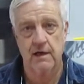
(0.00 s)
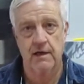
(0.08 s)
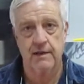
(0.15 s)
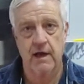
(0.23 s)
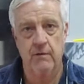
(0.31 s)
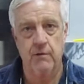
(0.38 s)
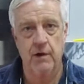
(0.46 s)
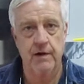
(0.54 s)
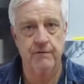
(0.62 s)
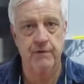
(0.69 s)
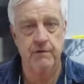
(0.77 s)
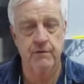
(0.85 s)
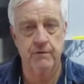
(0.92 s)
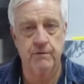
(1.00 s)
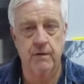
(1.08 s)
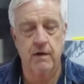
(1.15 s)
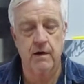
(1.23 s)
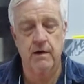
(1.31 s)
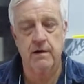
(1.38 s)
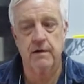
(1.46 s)
That way if
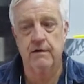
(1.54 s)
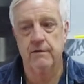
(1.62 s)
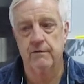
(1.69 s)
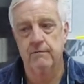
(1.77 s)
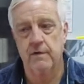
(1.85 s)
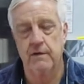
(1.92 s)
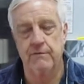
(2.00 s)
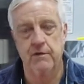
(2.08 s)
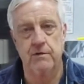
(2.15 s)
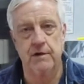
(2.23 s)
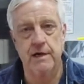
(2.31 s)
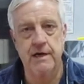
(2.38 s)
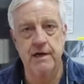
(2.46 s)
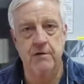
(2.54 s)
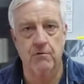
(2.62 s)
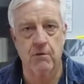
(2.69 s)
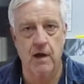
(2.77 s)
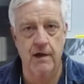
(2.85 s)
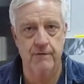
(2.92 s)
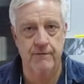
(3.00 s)
you need a
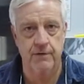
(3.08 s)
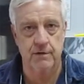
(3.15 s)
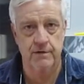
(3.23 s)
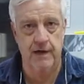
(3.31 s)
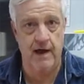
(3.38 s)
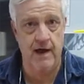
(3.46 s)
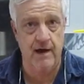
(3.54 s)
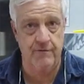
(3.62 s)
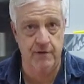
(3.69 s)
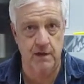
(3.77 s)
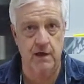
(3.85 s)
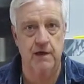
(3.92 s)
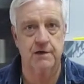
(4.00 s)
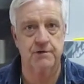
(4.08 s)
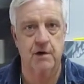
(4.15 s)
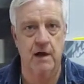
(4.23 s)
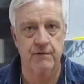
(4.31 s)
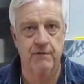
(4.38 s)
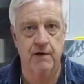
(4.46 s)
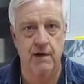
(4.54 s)
rifle to have a lot of
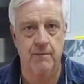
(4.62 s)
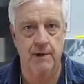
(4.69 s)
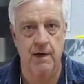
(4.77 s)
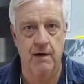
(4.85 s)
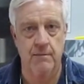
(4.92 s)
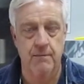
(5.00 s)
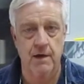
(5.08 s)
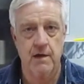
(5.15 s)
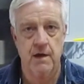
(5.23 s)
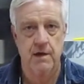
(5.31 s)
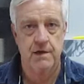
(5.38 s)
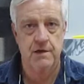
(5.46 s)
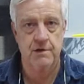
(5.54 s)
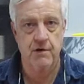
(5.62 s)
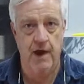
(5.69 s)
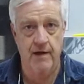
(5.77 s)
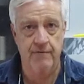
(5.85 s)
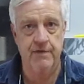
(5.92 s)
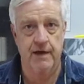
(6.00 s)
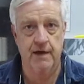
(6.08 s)
drive coming up, you
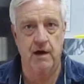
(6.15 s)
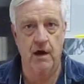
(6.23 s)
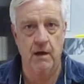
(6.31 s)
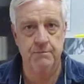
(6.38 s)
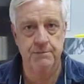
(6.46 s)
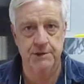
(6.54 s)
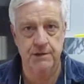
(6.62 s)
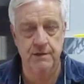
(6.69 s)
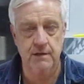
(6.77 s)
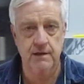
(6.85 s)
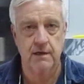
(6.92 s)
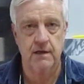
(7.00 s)
have that option.